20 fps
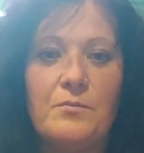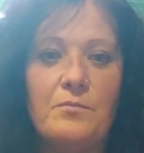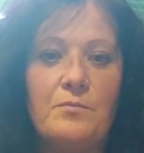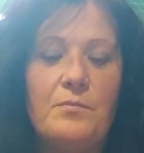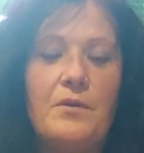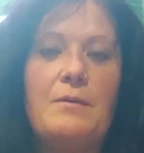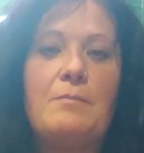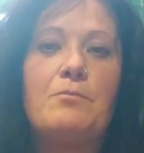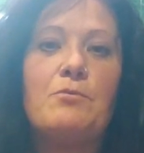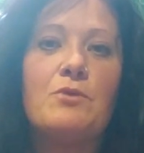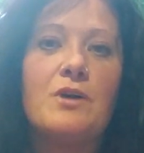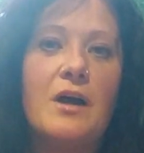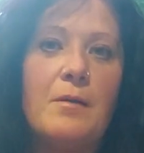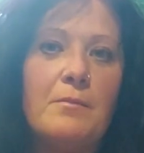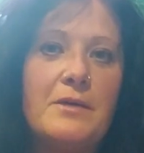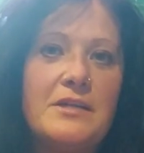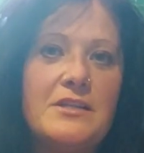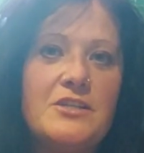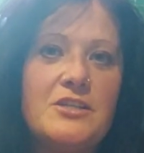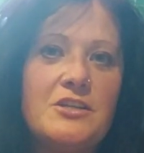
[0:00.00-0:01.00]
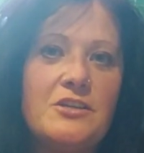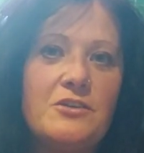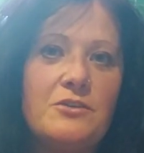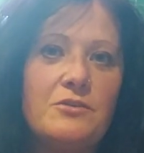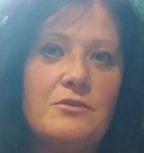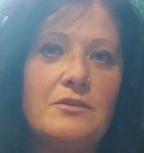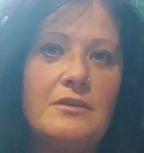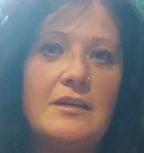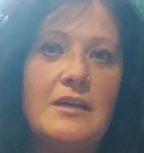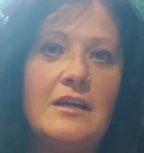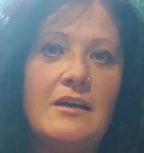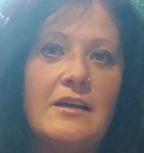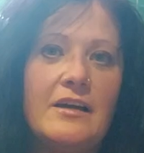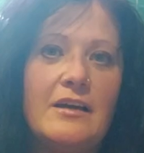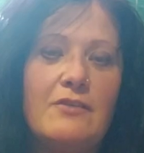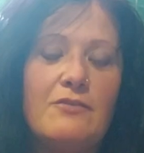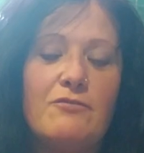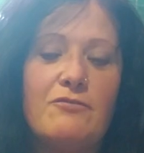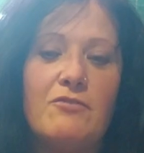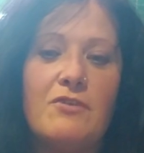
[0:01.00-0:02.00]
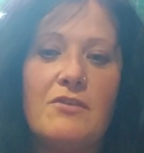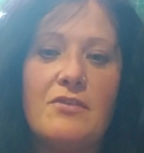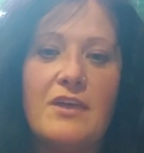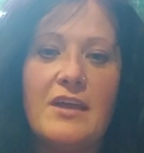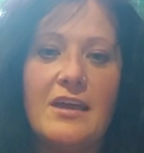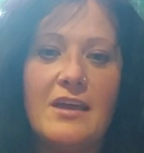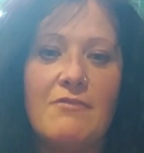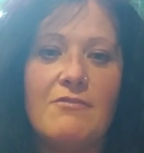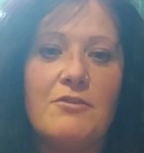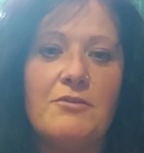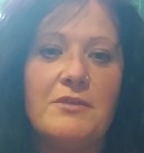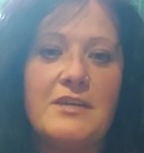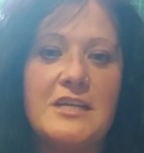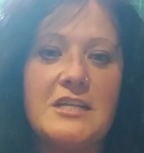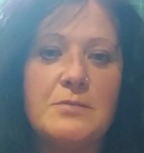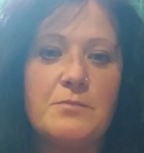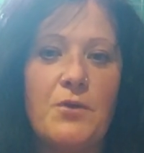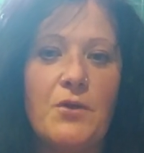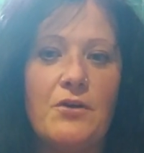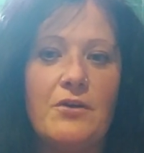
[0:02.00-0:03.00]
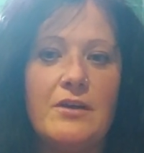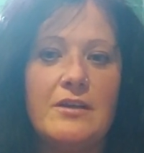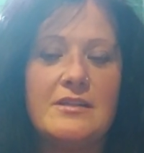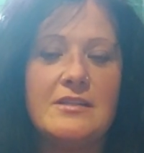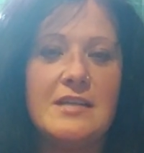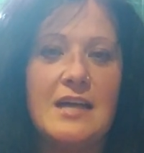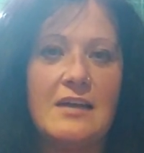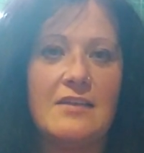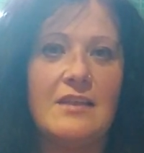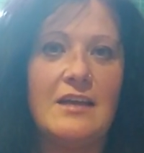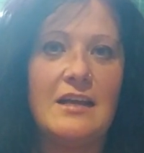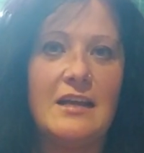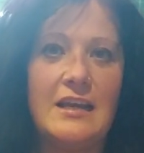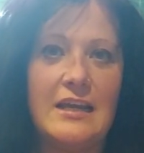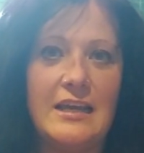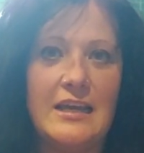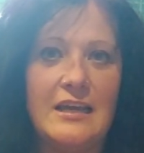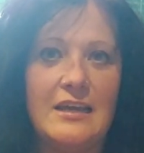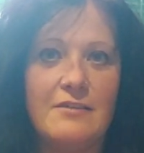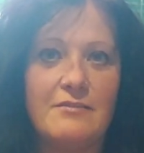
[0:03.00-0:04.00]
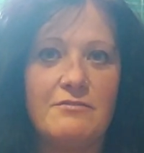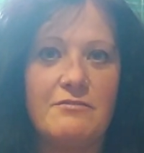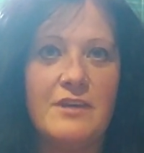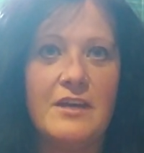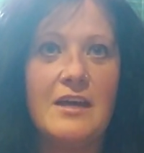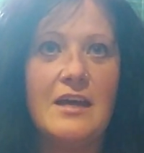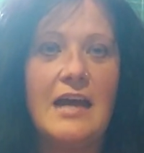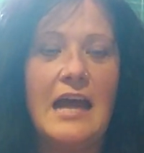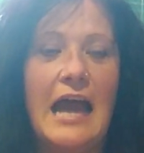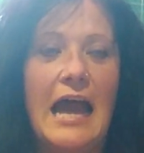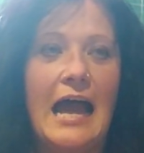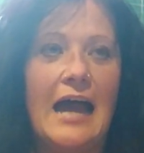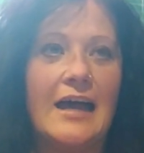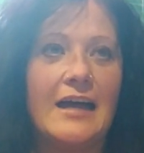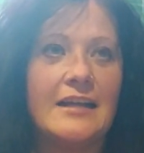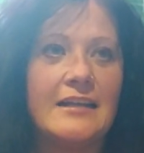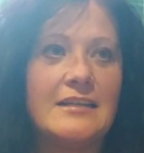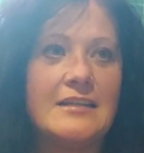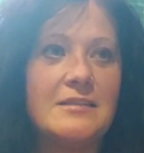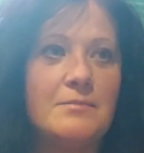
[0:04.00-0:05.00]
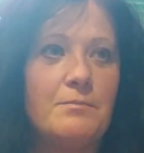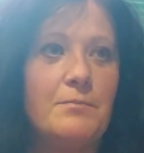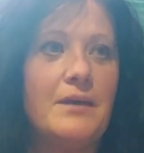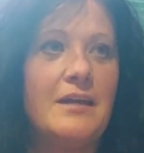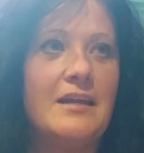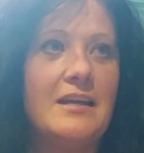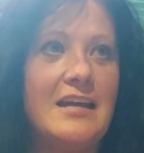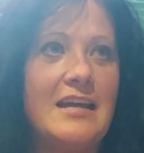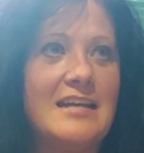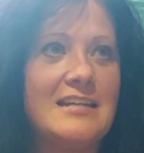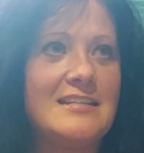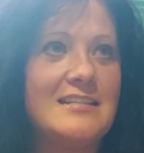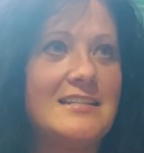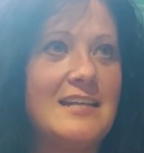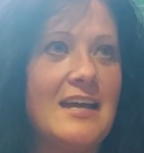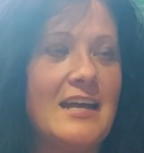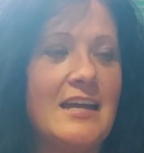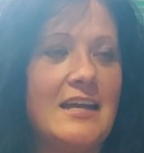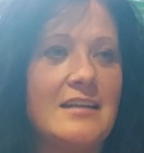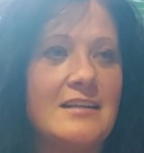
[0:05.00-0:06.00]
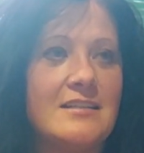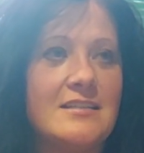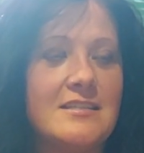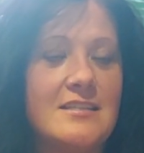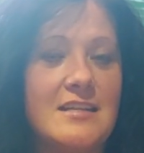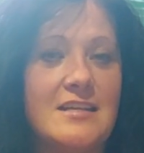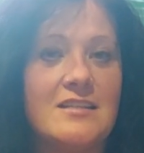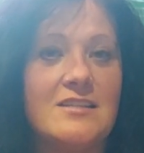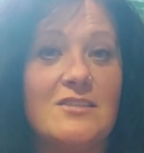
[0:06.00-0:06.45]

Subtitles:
people come into your life, they give you an experience and they leave. And being here today and seeing